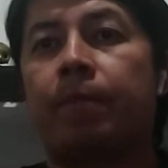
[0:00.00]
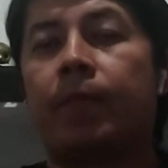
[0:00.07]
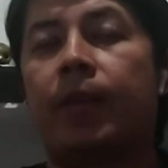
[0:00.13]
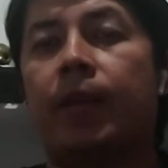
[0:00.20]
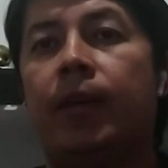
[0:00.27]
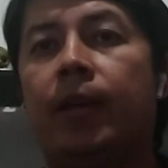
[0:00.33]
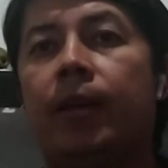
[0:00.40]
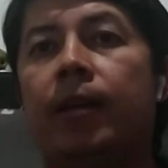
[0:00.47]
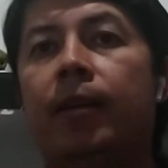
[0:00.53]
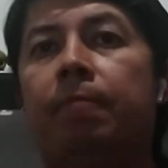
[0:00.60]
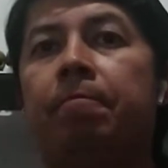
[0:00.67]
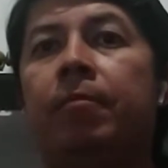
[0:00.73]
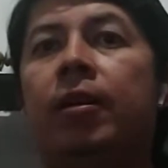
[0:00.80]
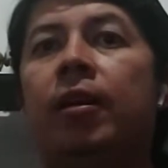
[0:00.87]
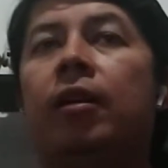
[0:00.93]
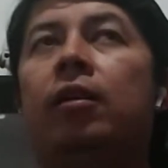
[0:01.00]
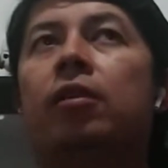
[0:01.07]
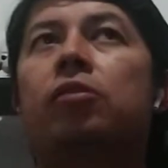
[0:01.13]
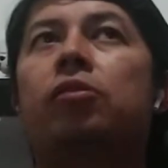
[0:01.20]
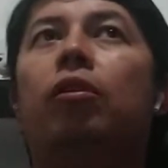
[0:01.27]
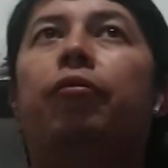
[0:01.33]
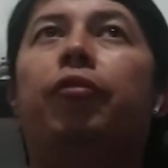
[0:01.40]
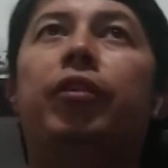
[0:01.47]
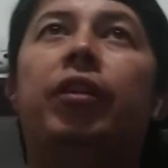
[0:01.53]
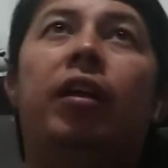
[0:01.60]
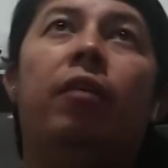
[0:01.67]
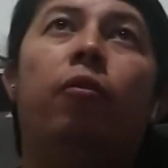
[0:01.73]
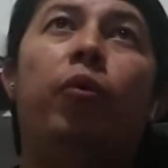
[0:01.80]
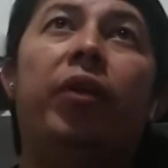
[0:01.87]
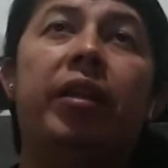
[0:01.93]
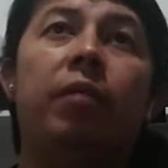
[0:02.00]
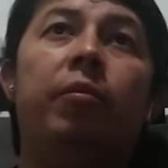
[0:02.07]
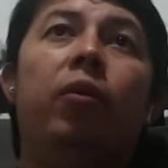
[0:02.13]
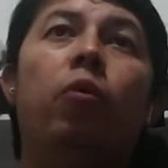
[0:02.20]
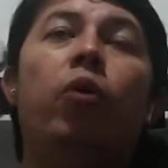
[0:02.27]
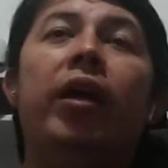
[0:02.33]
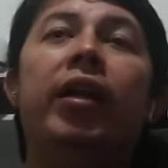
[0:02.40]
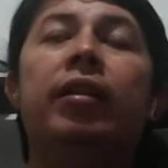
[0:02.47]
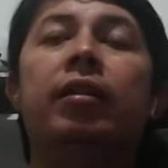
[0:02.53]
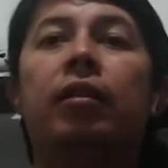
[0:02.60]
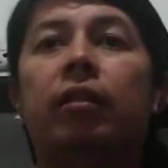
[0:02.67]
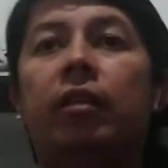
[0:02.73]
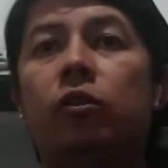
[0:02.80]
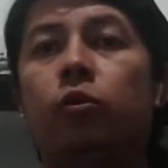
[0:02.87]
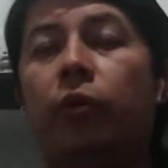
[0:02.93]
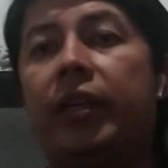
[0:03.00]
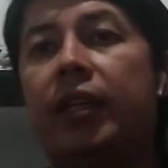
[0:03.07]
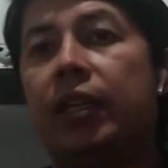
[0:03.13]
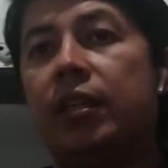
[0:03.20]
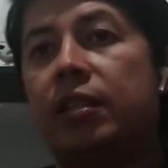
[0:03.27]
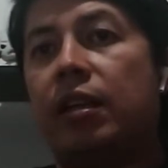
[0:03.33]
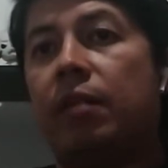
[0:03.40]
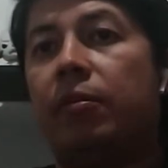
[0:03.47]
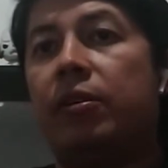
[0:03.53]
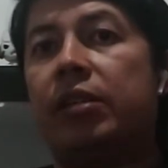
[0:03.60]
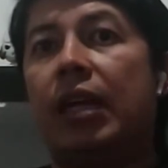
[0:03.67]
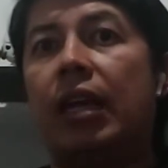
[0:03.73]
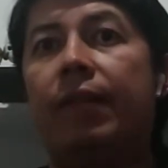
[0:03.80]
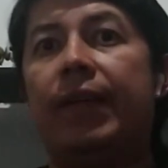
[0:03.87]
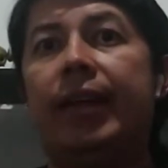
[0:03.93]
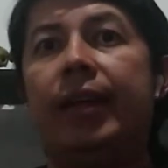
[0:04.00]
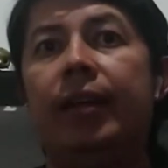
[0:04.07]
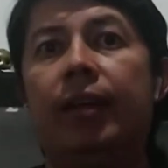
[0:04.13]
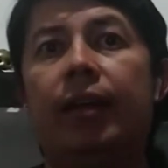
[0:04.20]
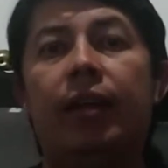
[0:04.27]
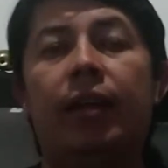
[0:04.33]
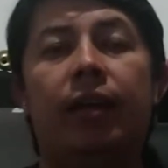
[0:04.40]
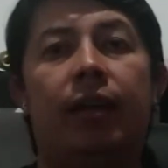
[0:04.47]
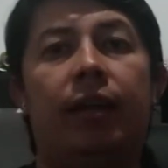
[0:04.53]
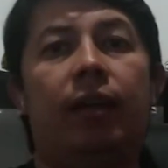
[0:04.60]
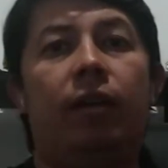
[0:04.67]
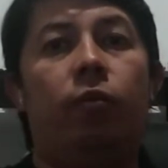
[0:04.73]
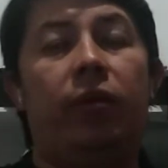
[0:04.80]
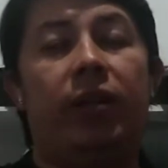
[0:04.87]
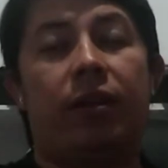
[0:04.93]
So from the week number 1 until this week, that is the number 7, will